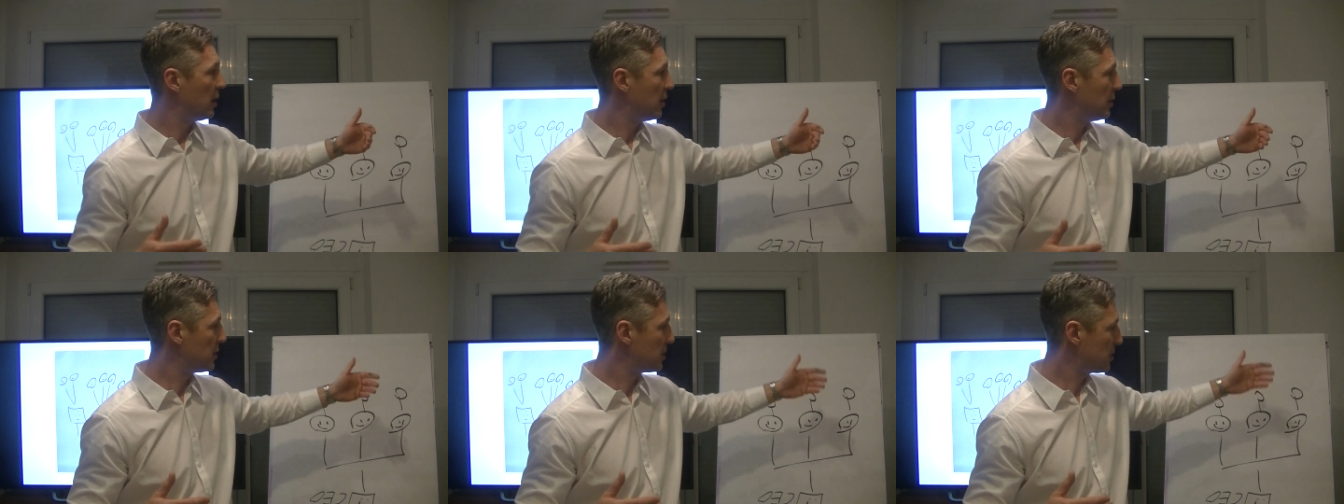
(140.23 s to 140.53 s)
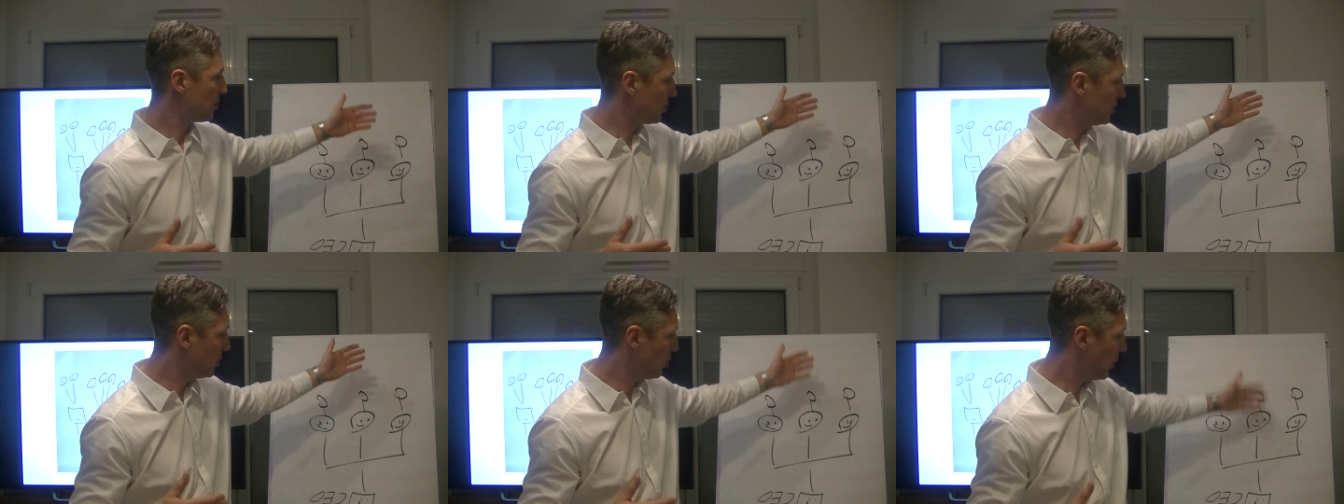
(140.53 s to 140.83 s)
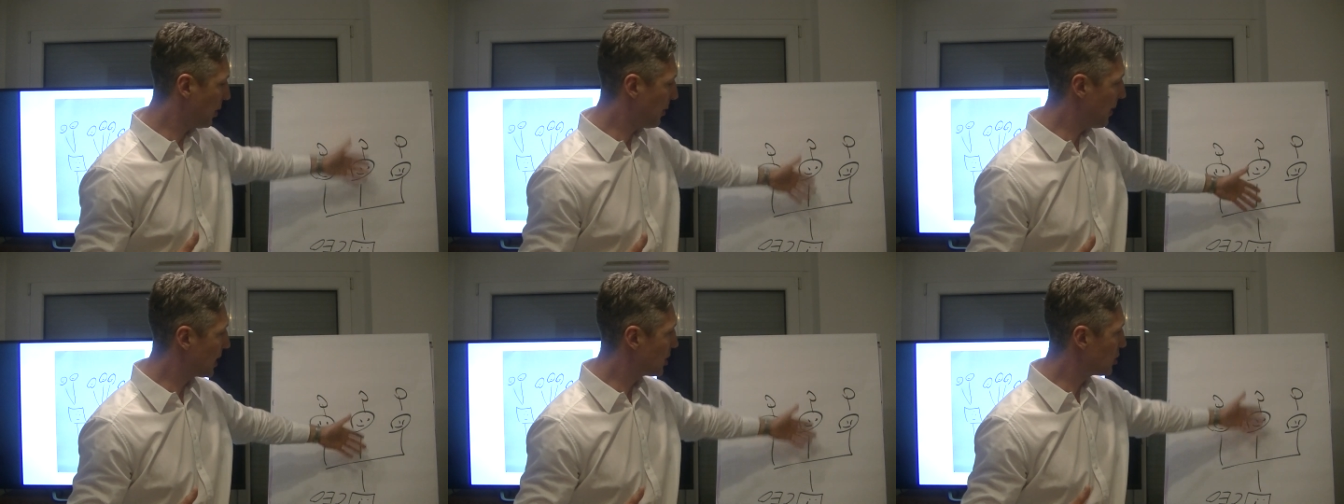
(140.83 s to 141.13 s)
So you
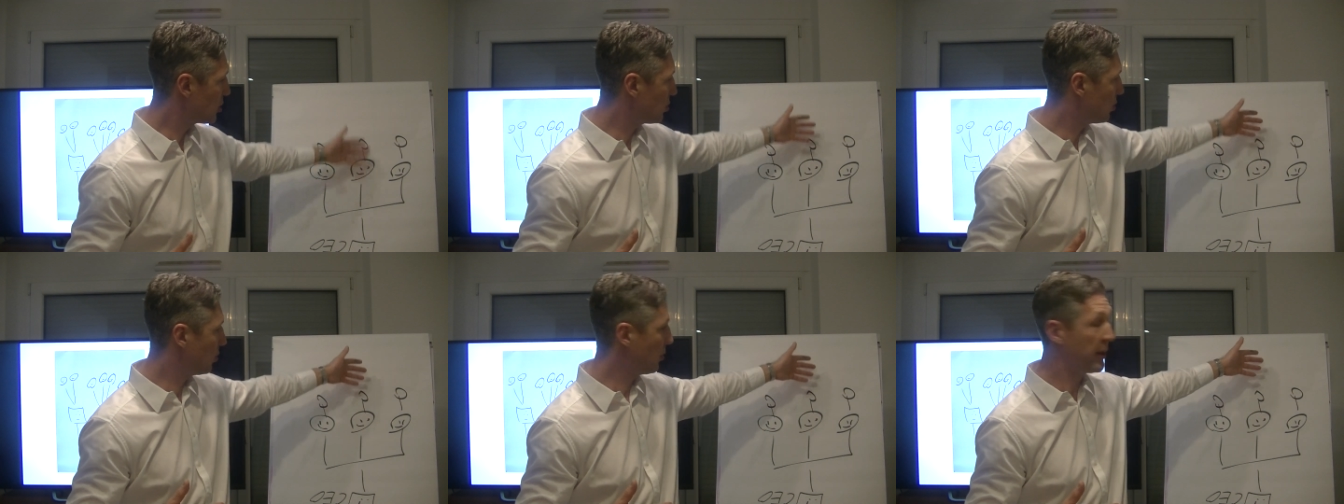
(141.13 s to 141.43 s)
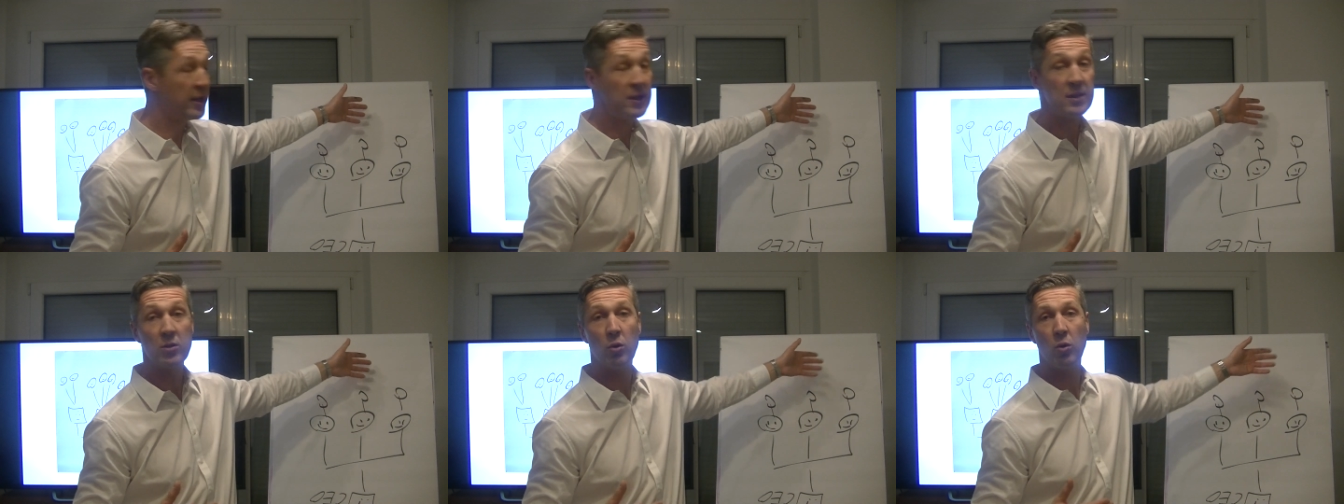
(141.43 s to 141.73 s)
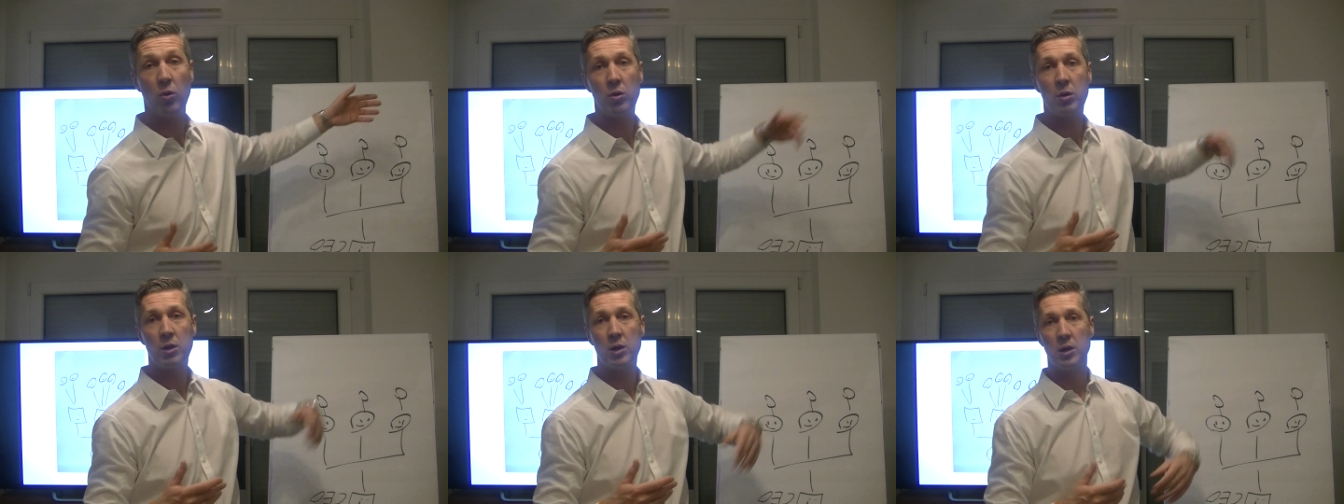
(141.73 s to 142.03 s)
want to make sure they
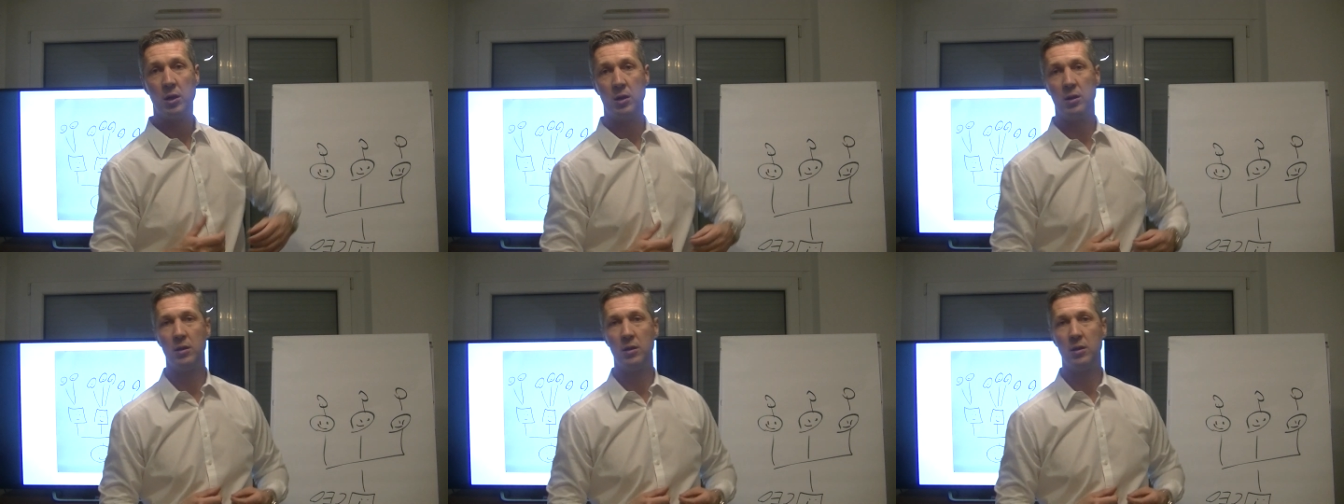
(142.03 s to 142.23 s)
score.